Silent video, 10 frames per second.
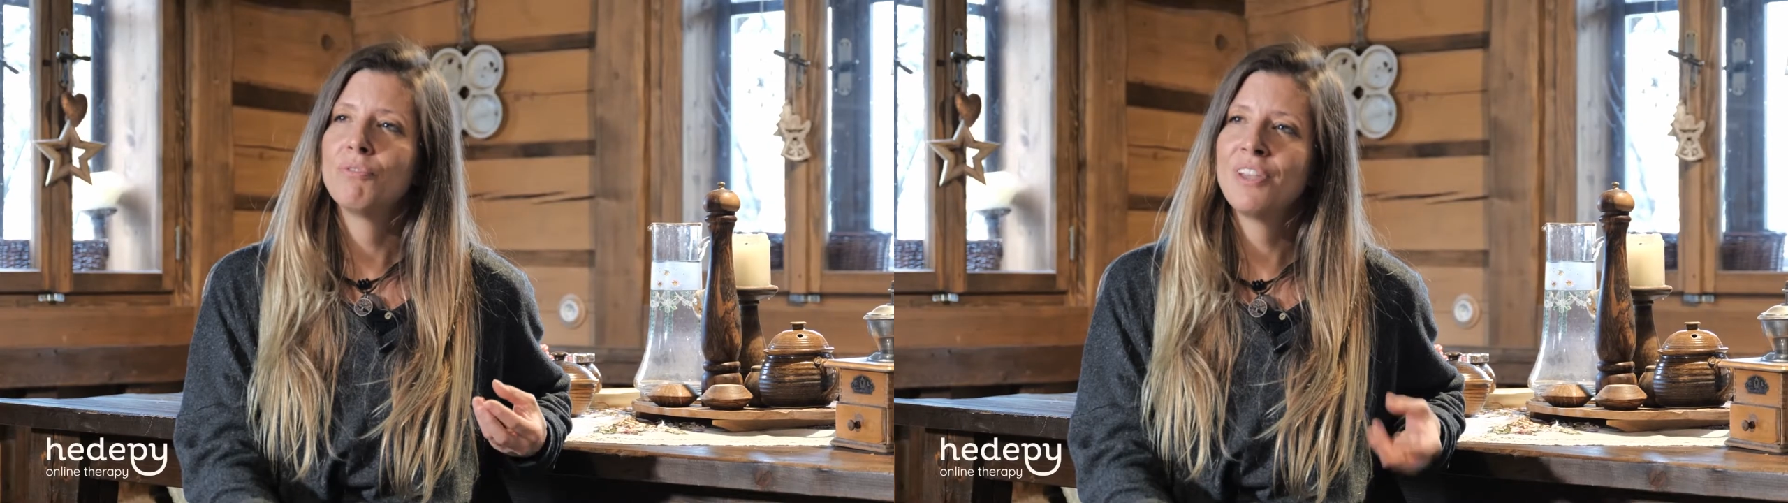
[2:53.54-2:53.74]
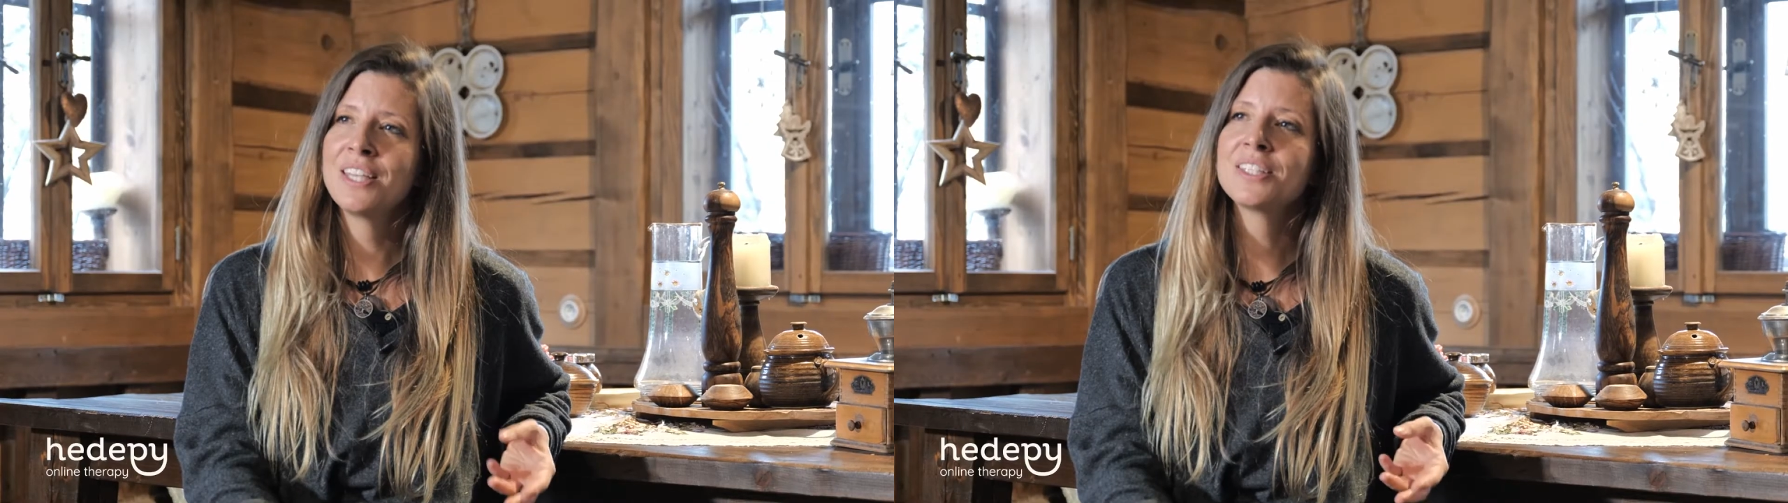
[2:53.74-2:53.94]

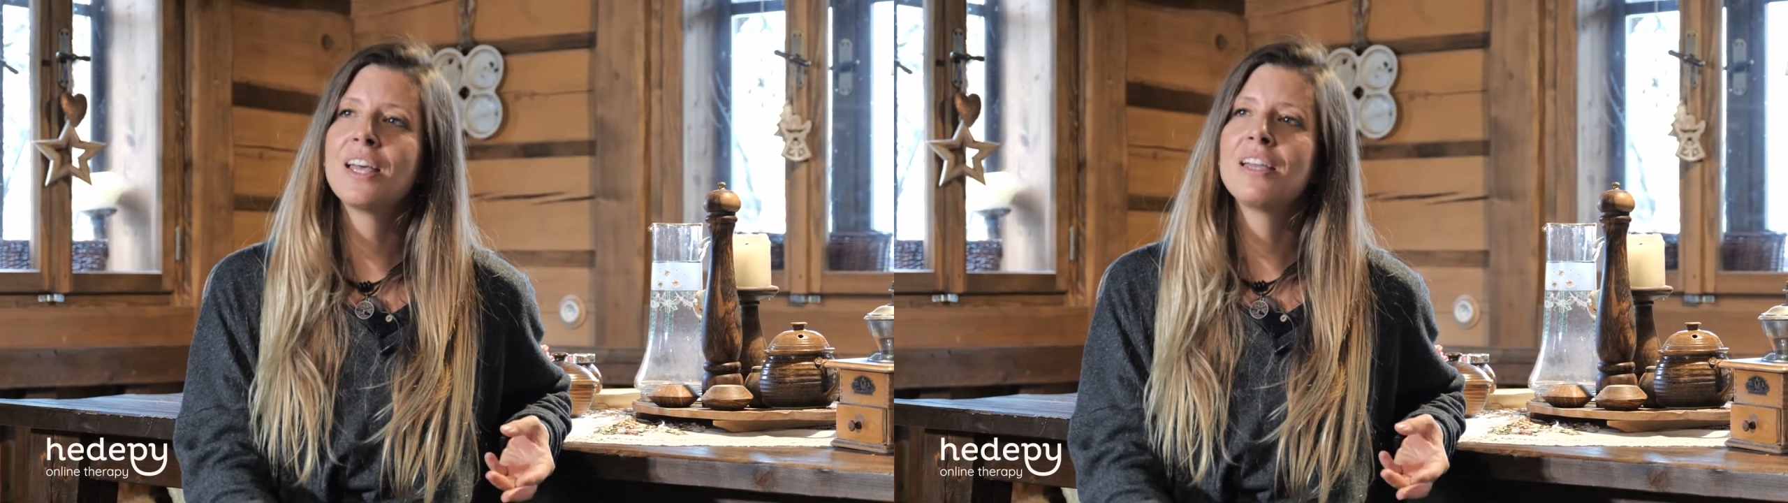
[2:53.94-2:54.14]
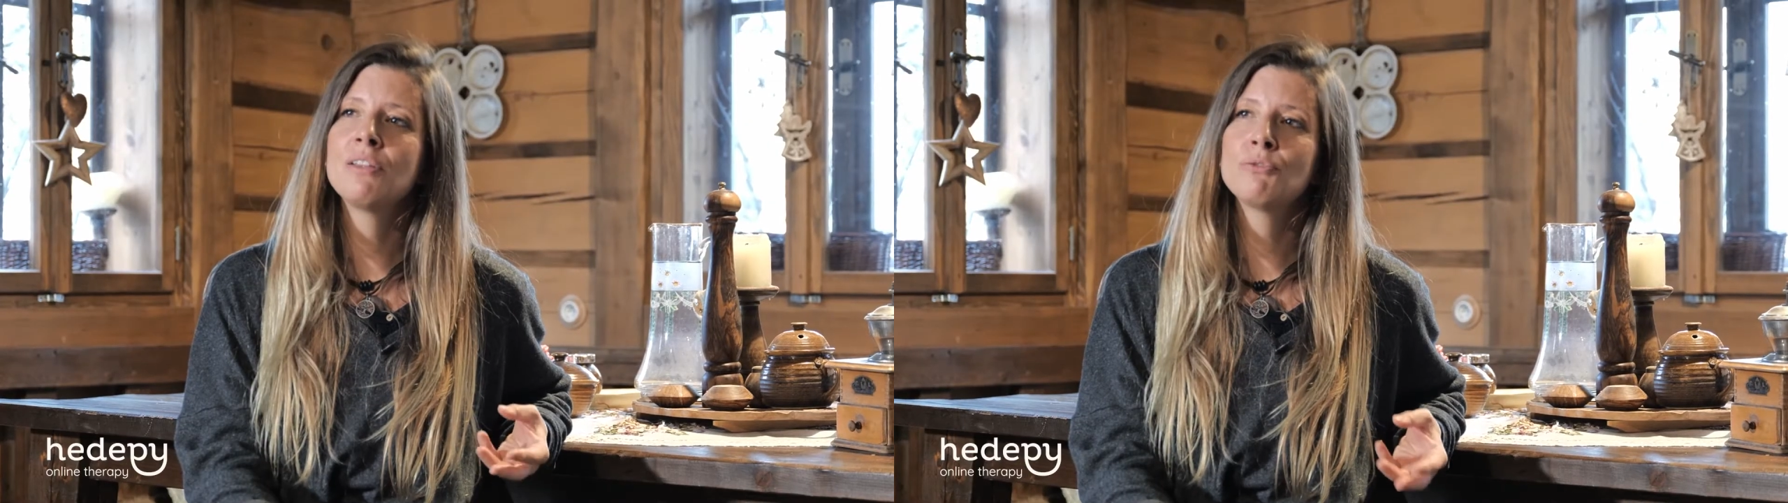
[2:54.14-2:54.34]
things
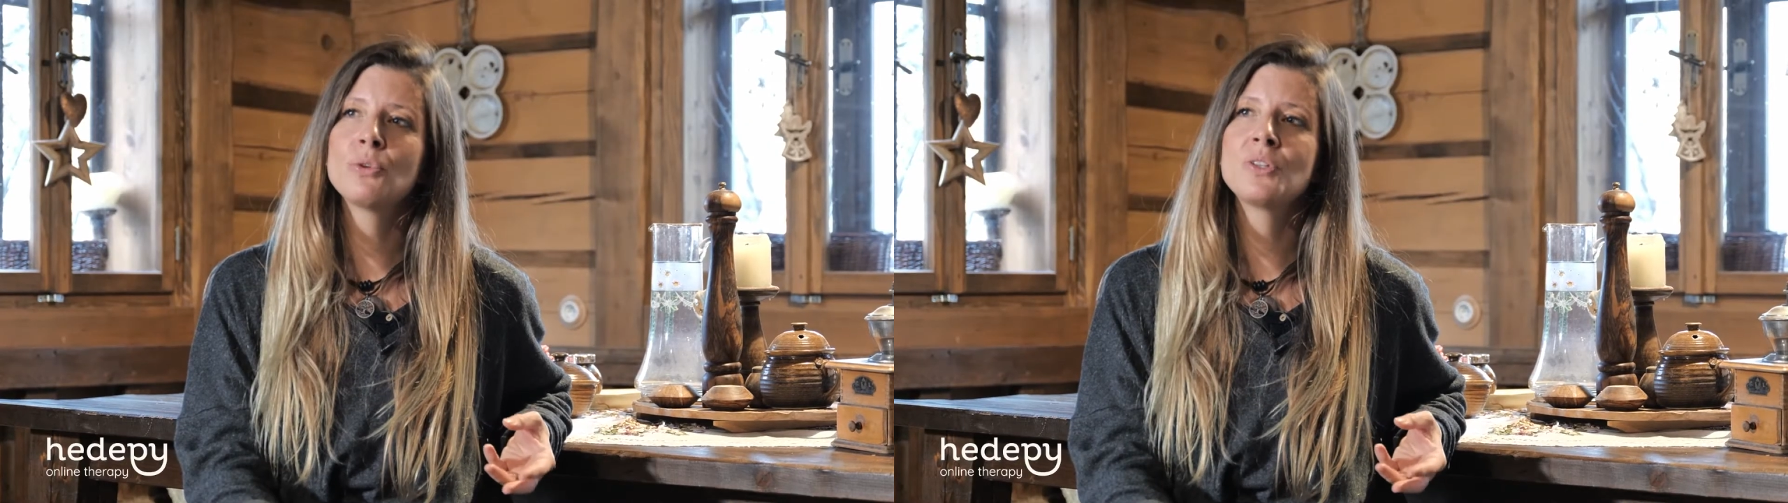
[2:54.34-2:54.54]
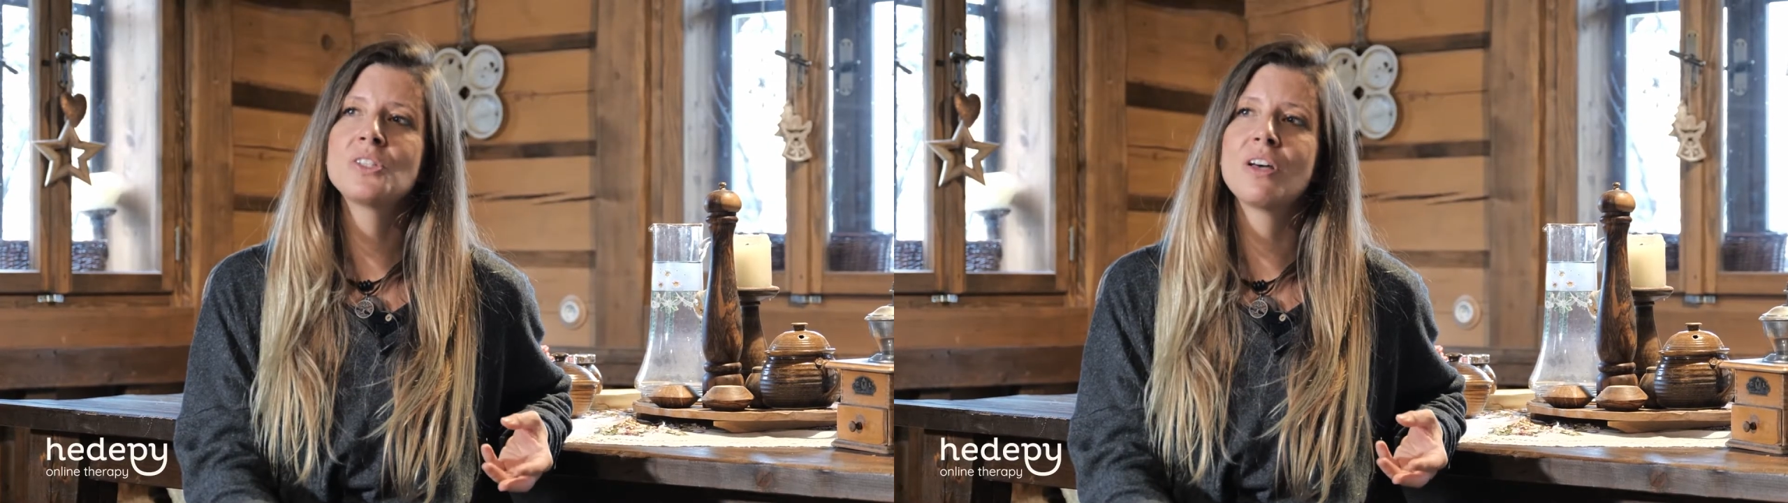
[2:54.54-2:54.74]
that
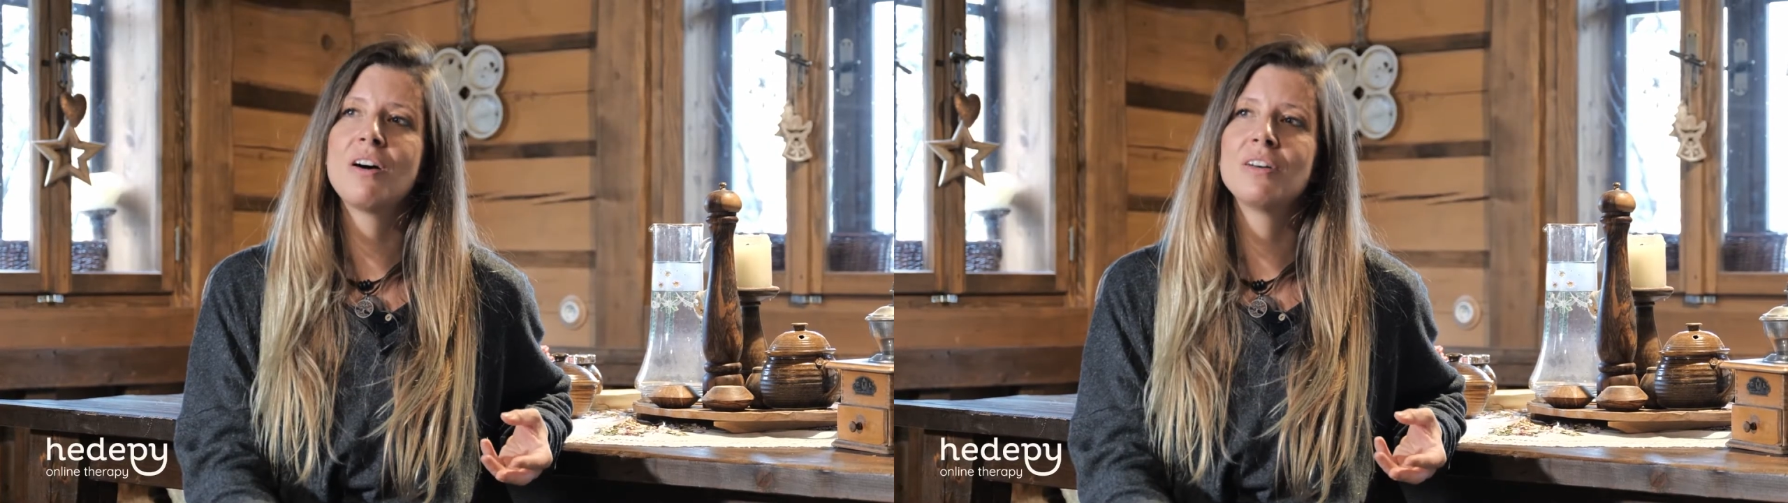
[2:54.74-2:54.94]
influence